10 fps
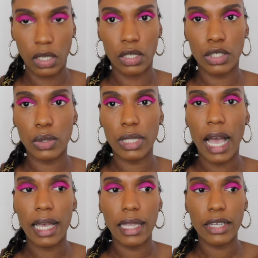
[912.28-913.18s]
So the
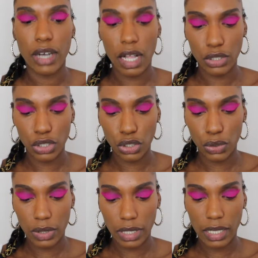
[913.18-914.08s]
eyeliner I'll
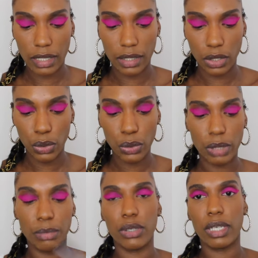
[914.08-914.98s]
use is the
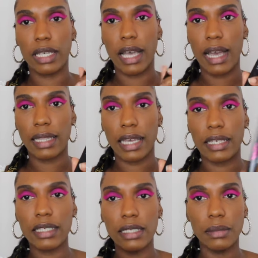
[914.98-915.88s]
Huda Beauty
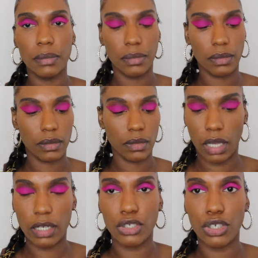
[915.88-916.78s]
eyeliner,
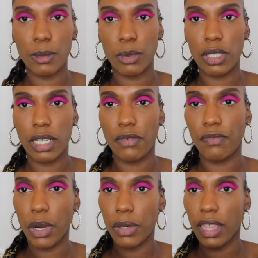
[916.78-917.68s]
and I'll just put a
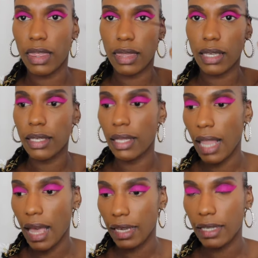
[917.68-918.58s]
very thin
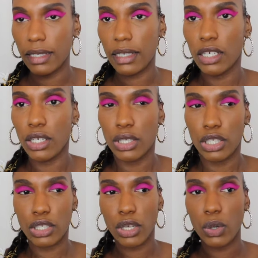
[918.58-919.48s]
line,
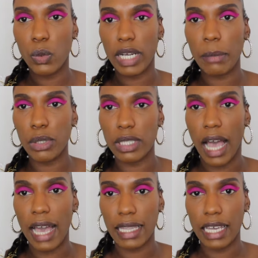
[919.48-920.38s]
so when I put the
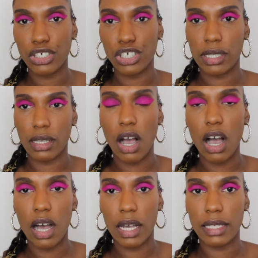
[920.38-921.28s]
eyelashes
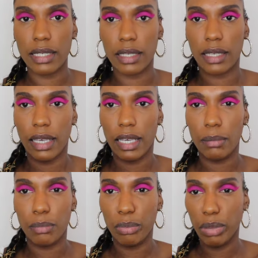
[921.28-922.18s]
on, it
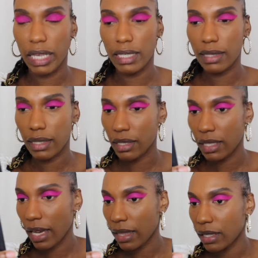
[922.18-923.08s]
blends in
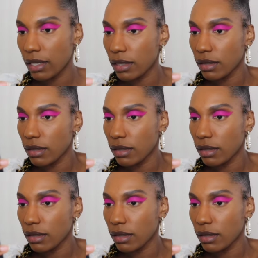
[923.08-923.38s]
together.